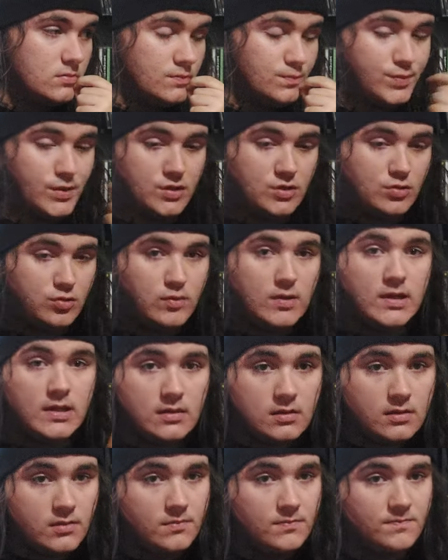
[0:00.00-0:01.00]

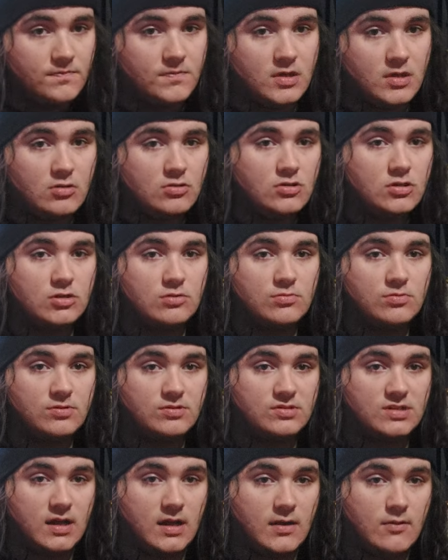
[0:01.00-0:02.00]
between the
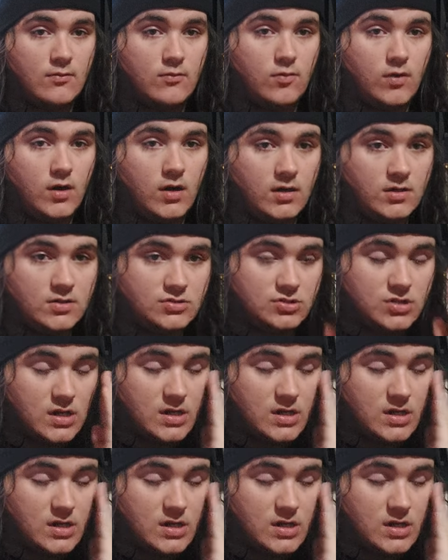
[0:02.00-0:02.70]
YouTubers that I watch,